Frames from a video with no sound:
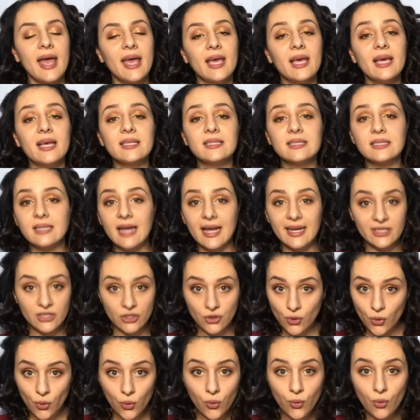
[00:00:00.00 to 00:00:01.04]
It's nice
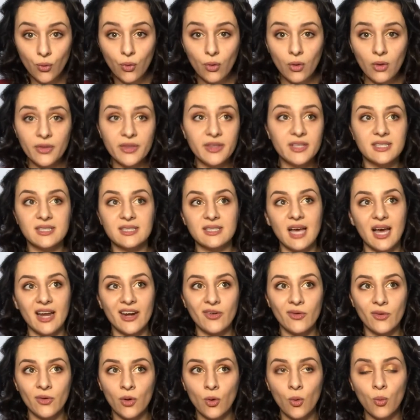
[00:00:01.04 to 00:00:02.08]
and cool. The
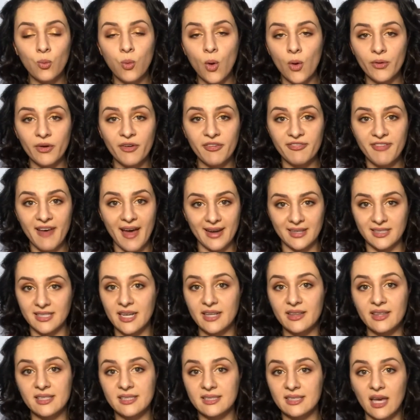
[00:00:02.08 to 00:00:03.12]
sun won't affect
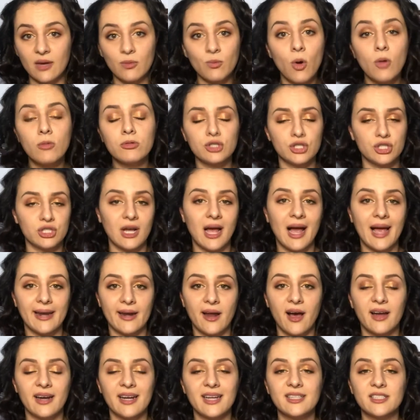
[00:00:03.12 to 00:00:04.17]
it. The sun won't shine
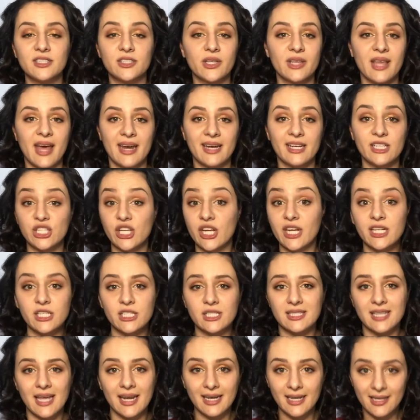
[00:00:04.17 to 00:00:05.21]
on it so that it
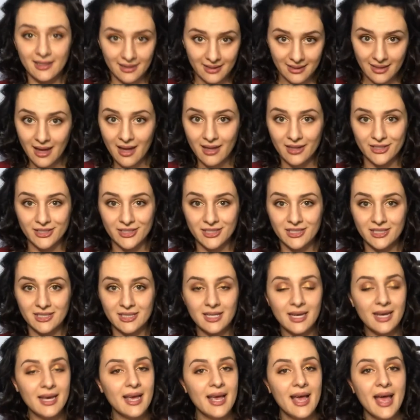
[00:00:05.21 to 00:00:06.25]
changes any of the colors.
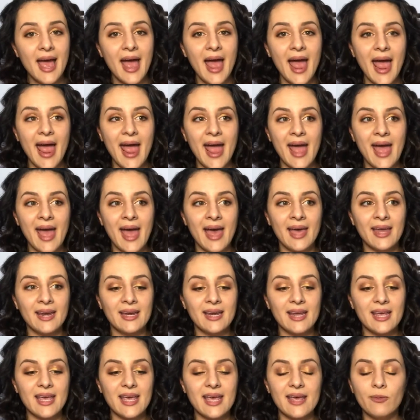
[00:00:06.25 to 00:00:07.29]
And
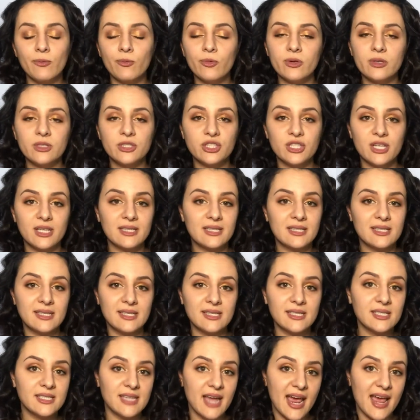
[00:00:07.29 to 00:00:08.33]
it will just
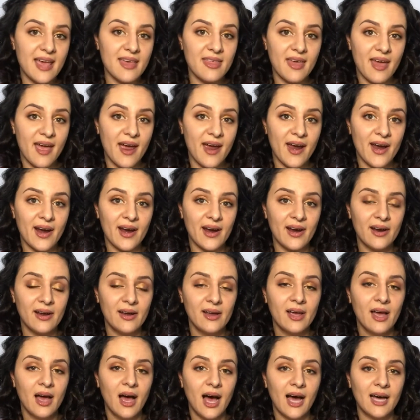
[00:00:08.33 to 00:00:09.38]
stay there
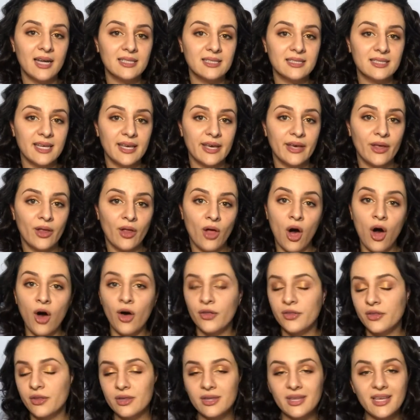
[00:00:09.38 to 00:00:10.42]
until
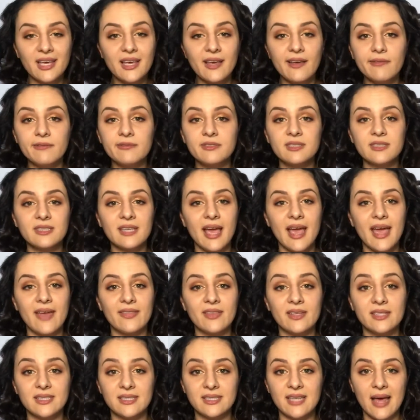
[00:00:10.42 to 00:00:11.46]
all the leaves and
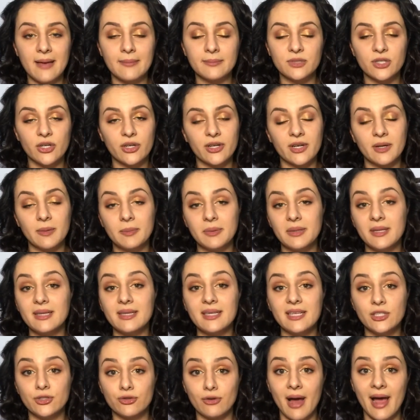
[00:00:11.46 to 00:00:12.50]
the stems are
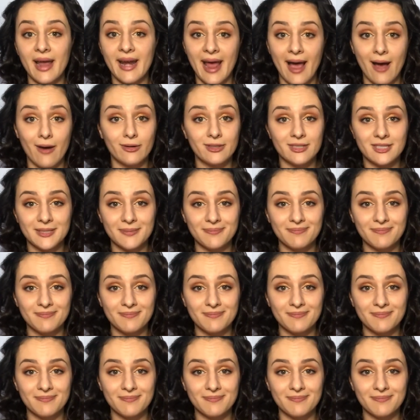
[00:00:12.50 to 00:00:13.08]
completely dried out.